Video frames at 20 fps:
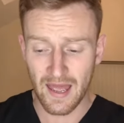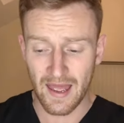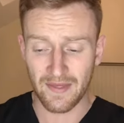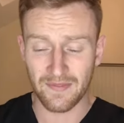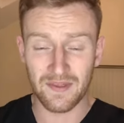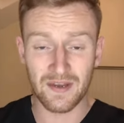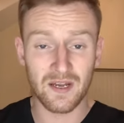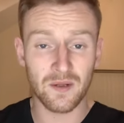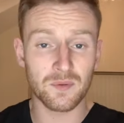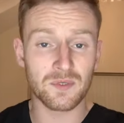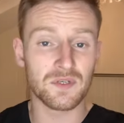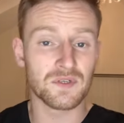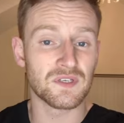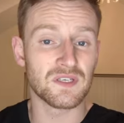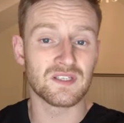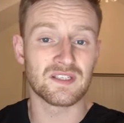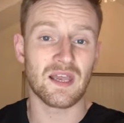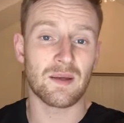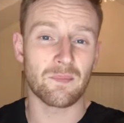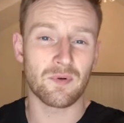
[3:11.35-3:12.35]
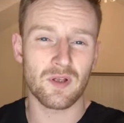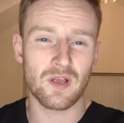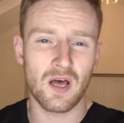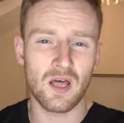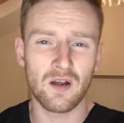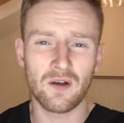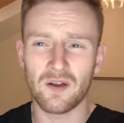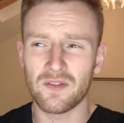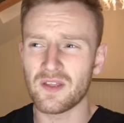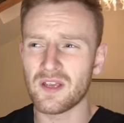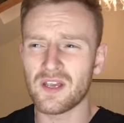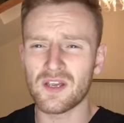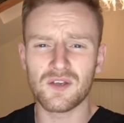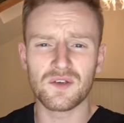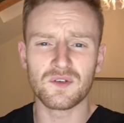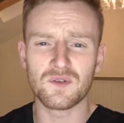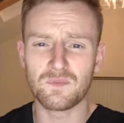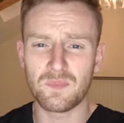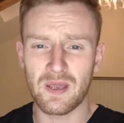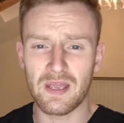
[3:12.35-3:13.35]
And then I would use a separate color, I think I
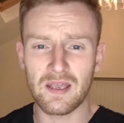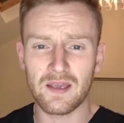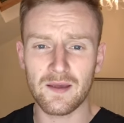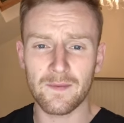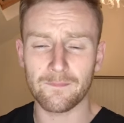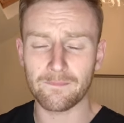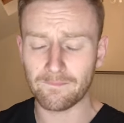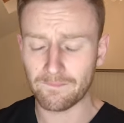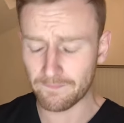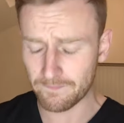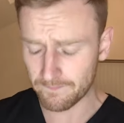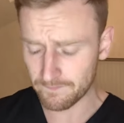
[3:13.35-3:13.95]
use pink.